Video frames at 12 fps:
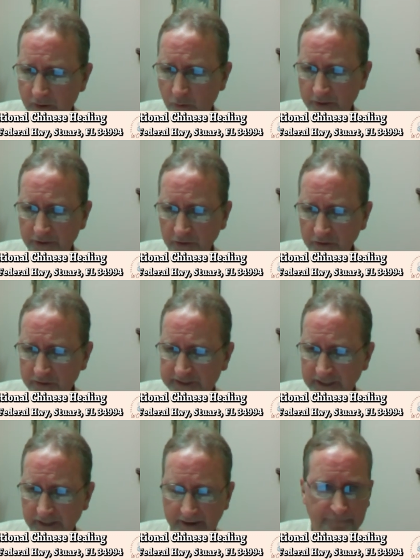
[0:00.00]
where they're
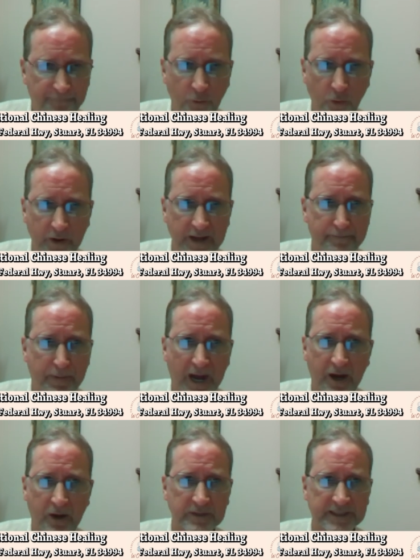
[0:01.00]
losing like 40
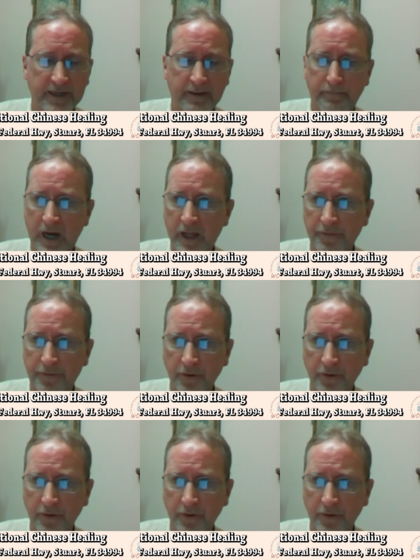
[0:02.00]
pounds in a month,